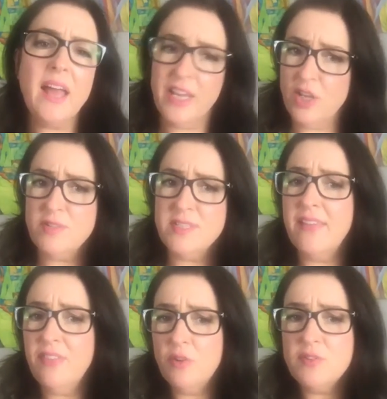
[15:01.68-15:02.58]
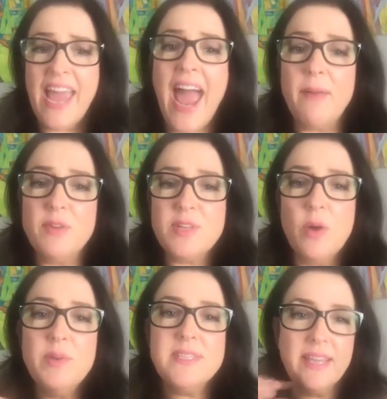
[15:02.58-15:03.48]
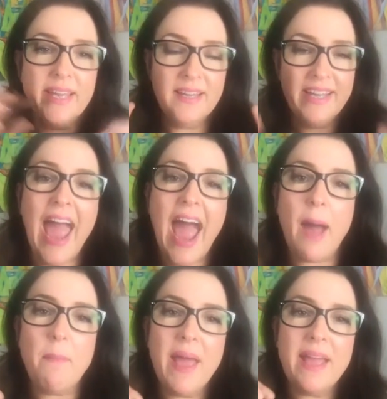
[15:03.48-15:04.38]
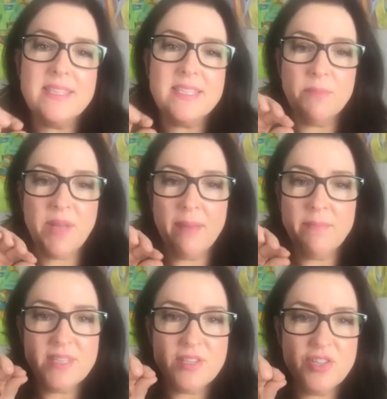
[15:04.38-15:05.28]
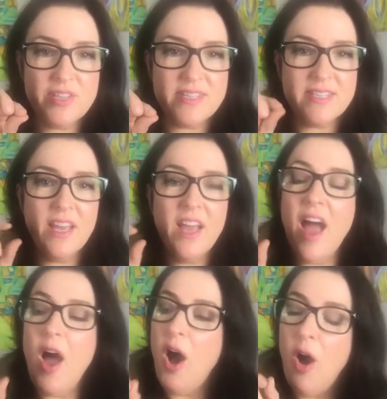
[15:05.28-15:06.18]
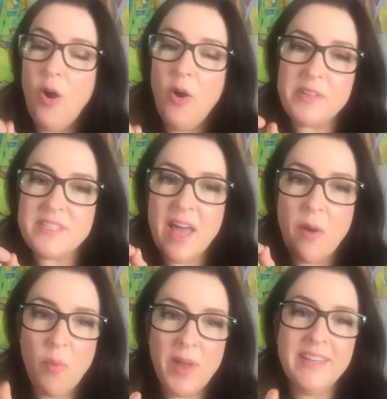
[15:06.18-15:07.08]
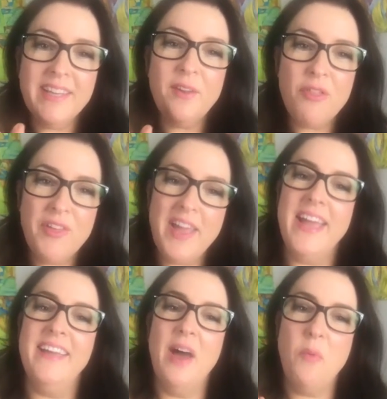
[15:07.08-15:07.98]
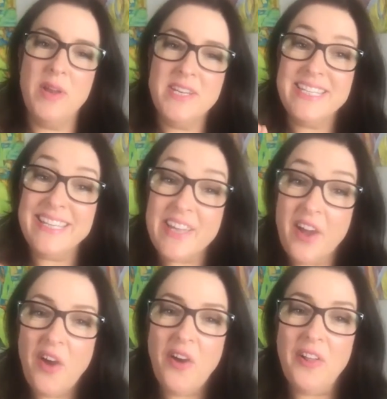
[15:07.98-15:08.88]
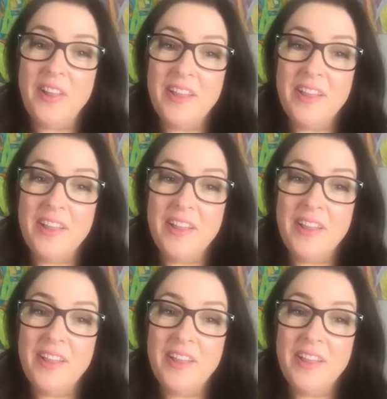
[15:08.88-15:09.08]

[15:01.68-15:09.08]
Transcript: like you said, there's always like a gap, and sometimes it's just, oh, it's that one little thing, that one detail.